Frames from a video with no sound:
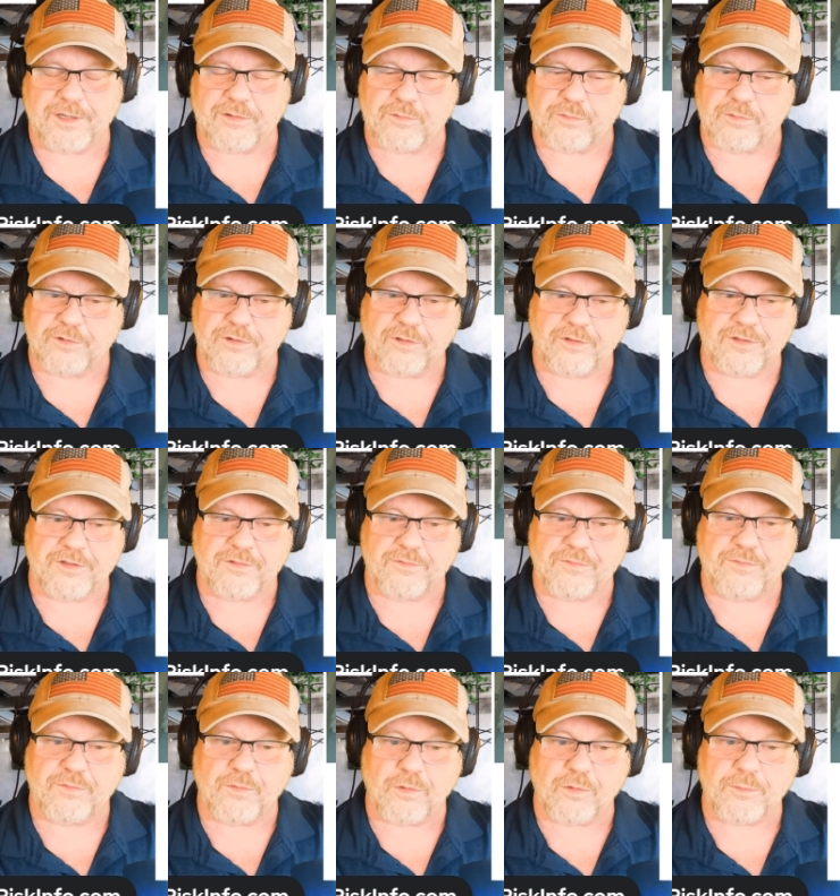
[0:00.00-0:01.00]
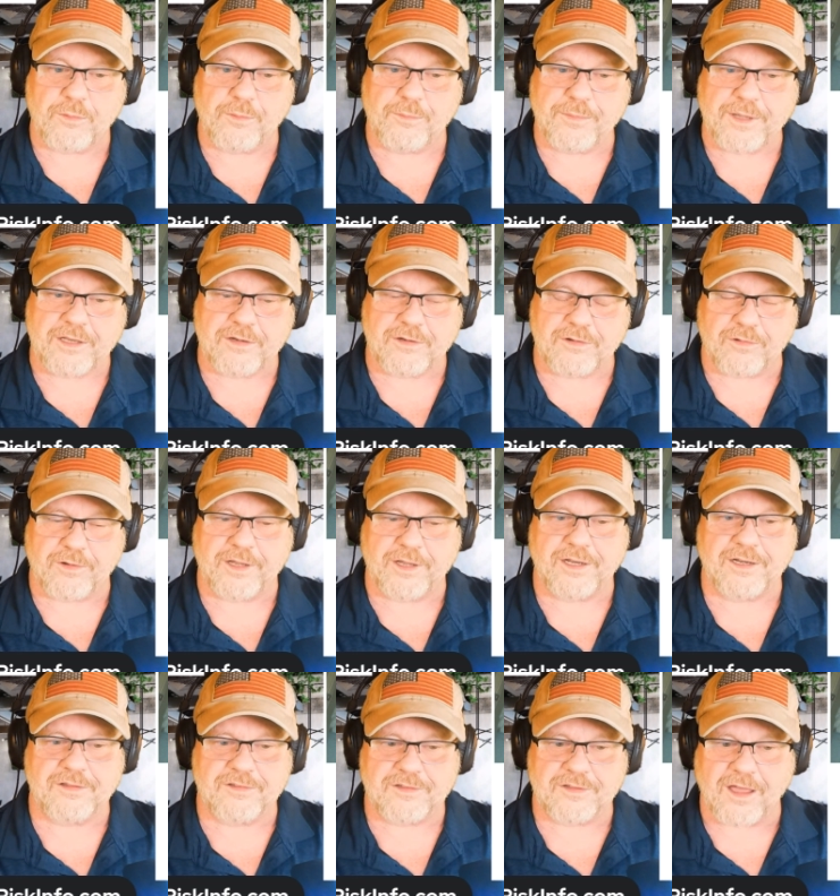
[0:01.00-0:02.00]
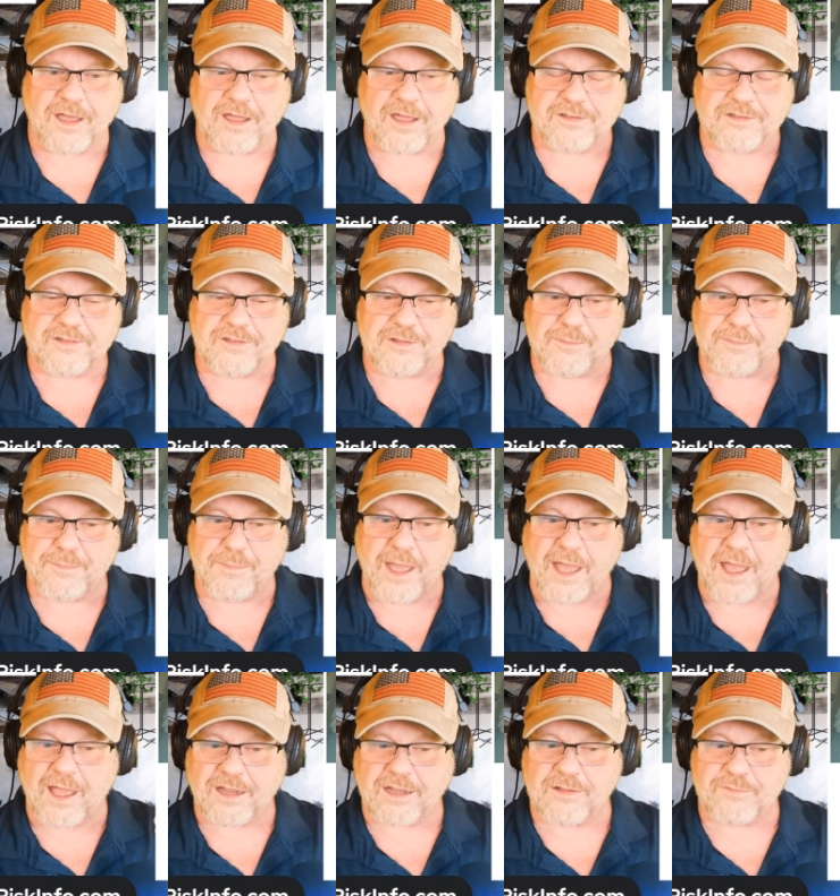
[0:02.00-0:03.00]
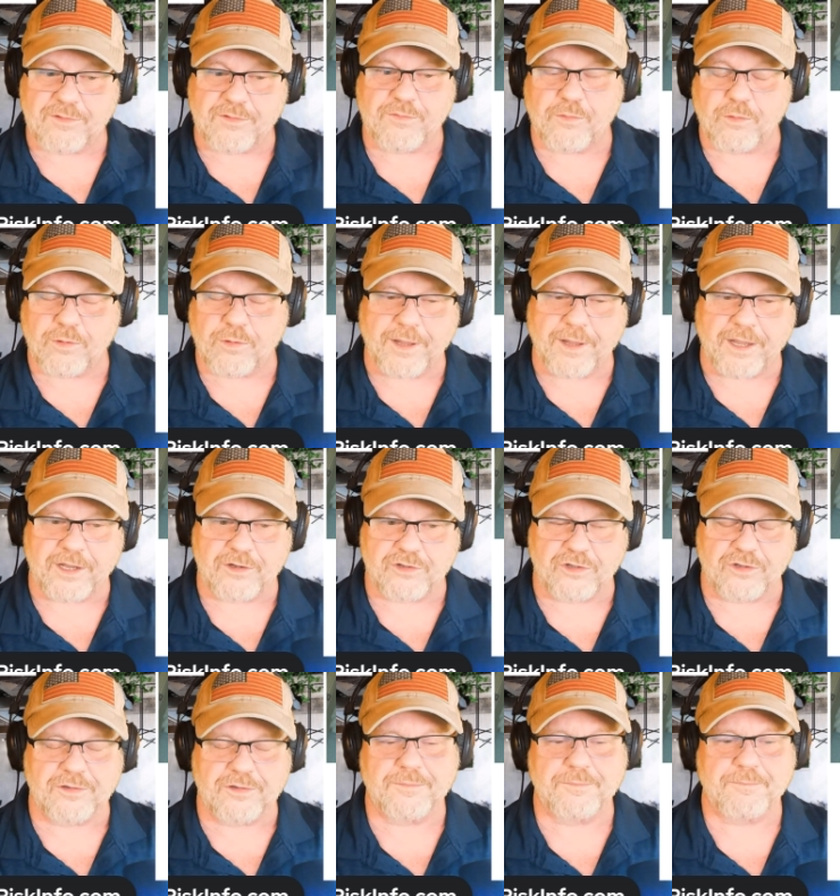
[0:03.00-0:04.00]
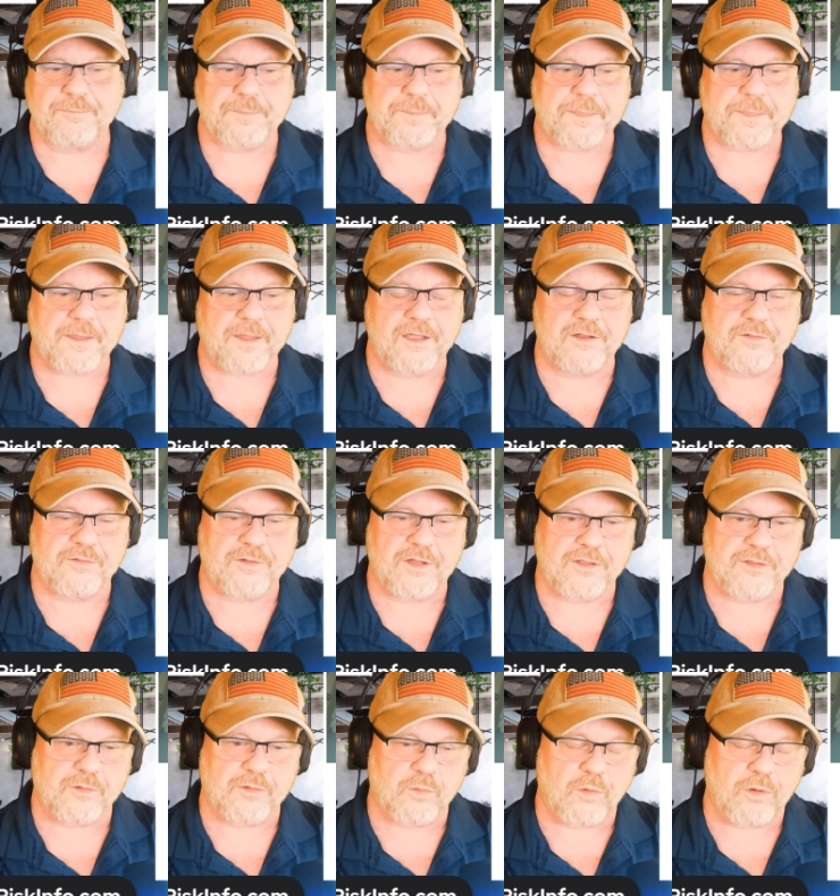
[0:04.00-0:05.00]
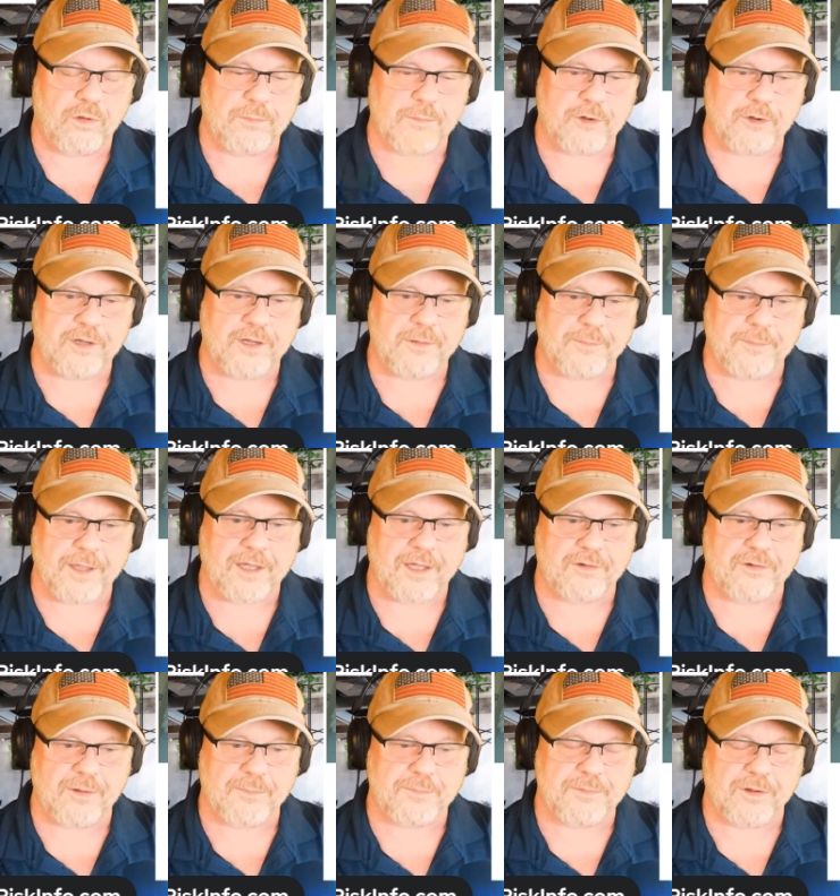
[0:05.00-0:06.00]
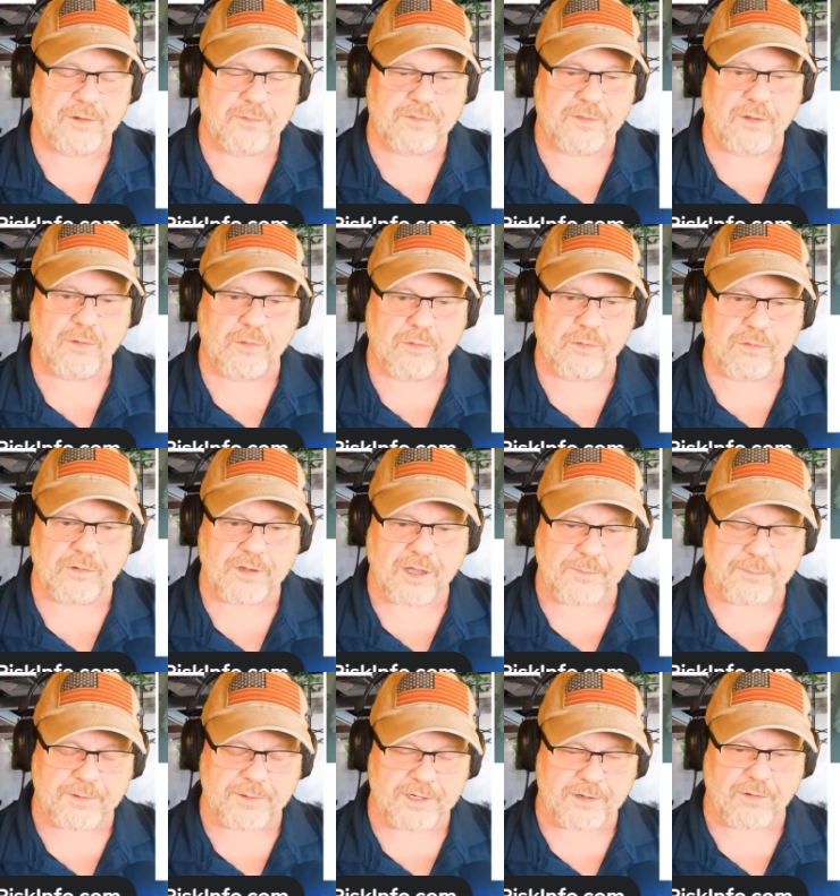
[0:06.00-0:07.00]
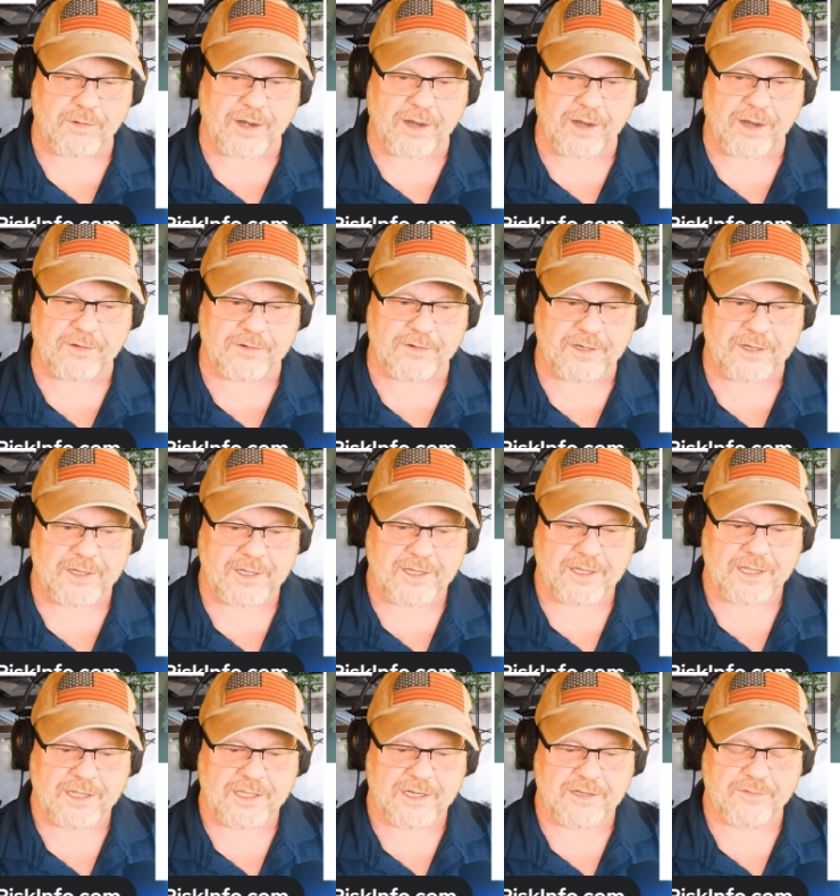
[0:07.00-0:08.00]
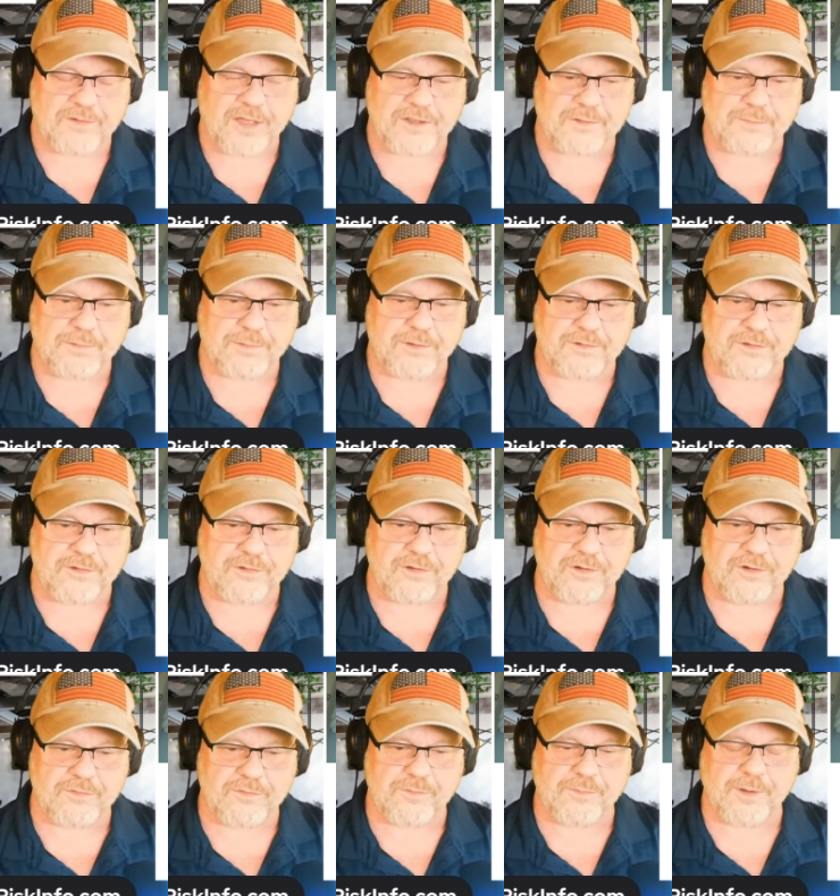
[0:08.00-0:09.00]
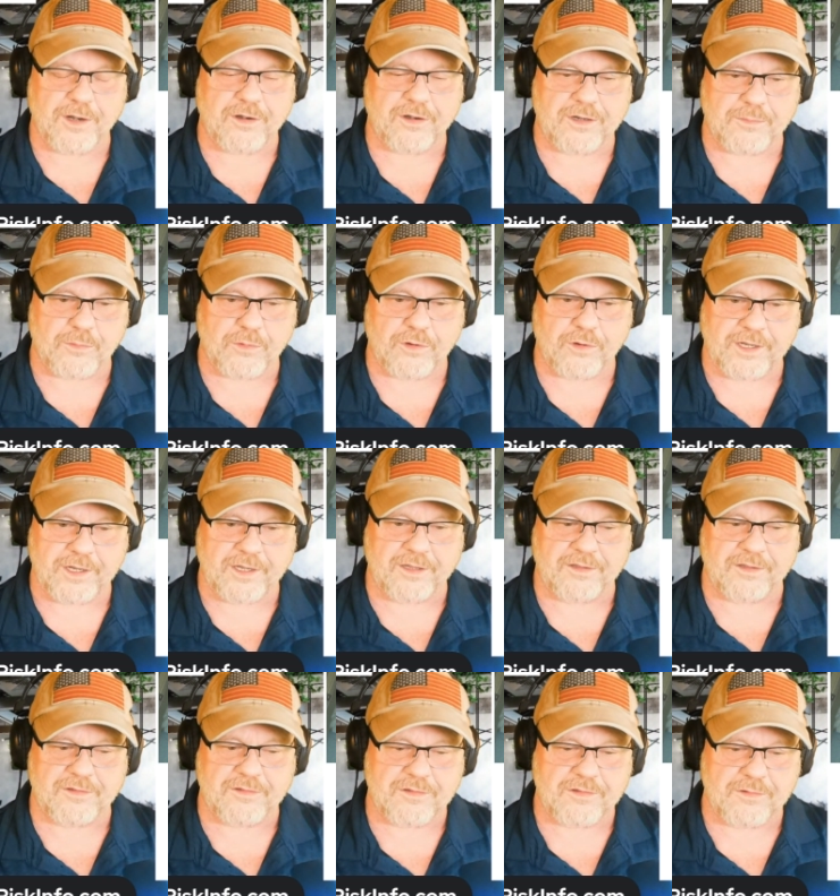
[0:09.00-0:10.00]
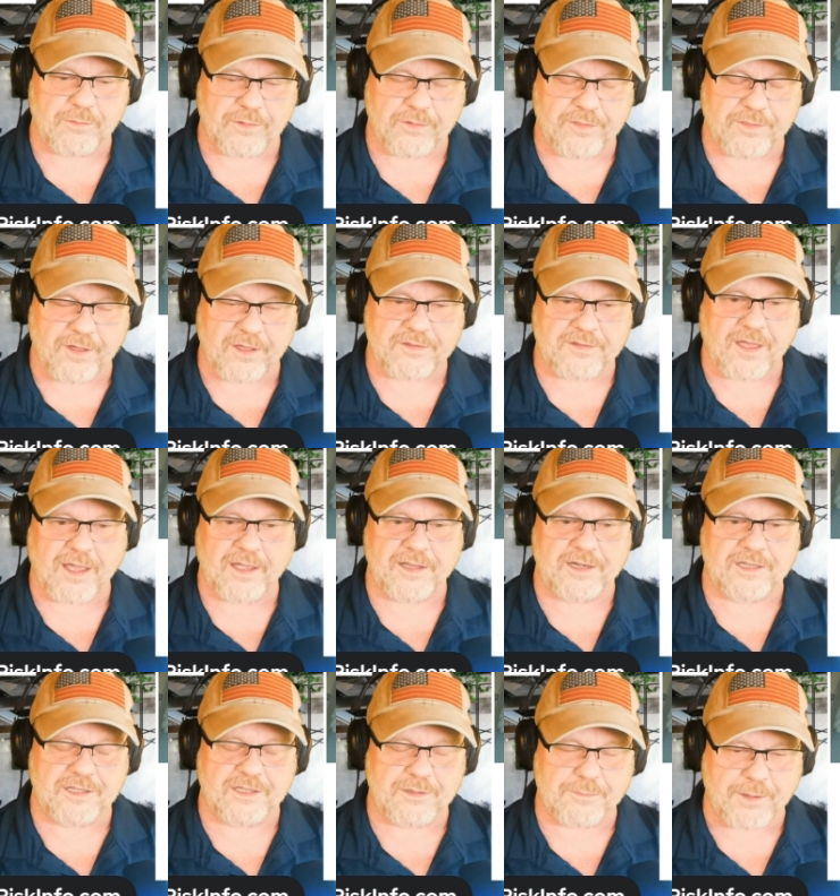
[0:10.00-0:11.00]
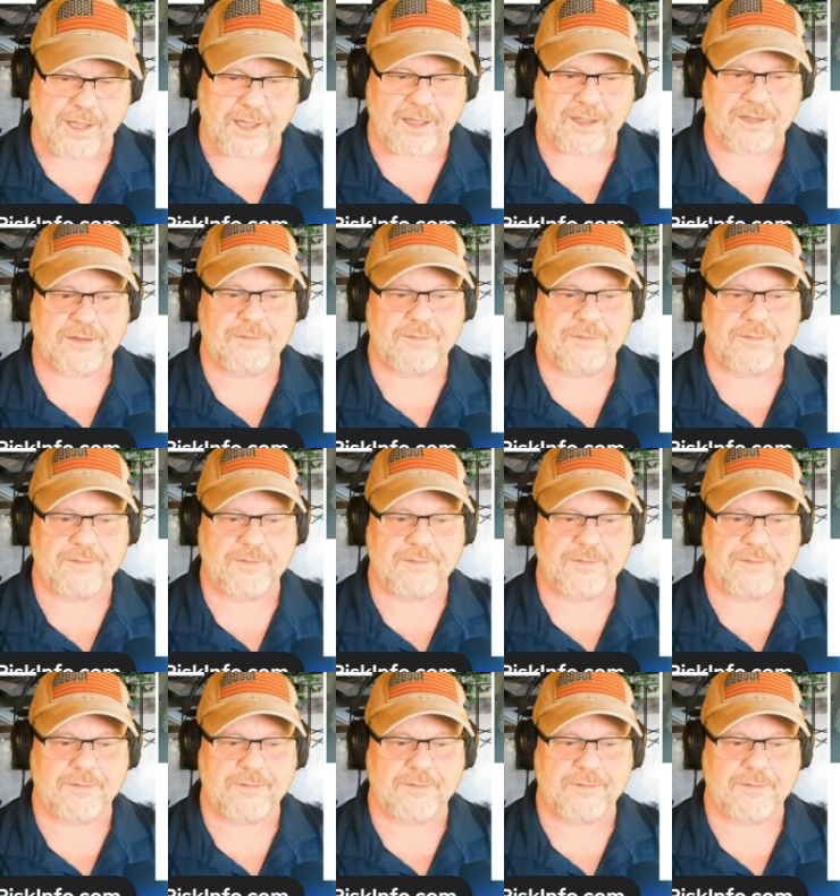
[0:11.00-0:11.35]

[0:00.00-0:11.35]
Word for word: we're doing the formal meet and greet, has got us in the back of the formation. And you've got the Royal Marine Commander up there with the whole company around. And you've got the platoon of American Marines with us hiding in the back.